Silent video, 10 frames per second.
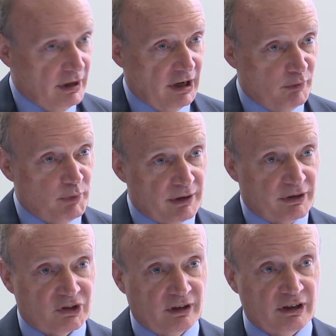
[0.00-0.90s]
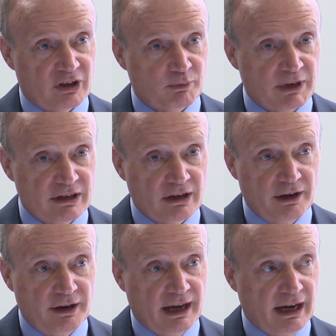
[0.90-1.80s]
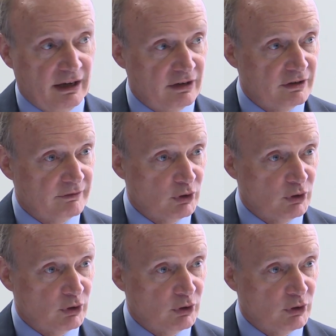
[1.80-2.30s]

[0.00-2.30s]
both the study that's been done and